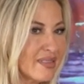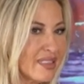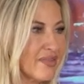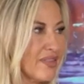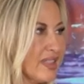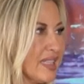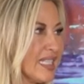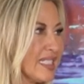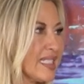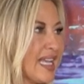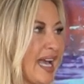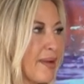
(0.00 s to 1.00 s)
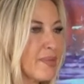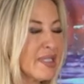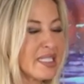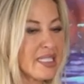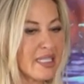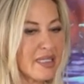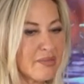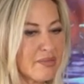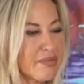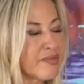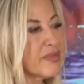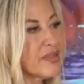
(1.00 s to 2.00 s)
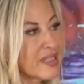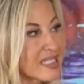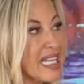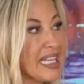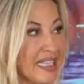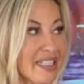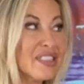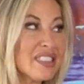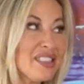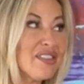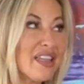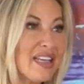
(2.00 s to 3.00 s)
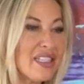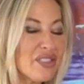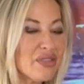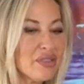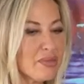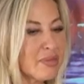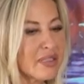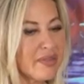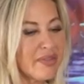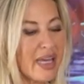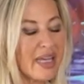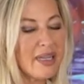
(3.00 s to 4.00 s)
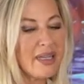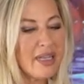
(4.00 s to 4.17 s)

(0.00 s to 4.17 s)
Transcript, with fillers: different things that happened to them secondary to that. I truly believe that.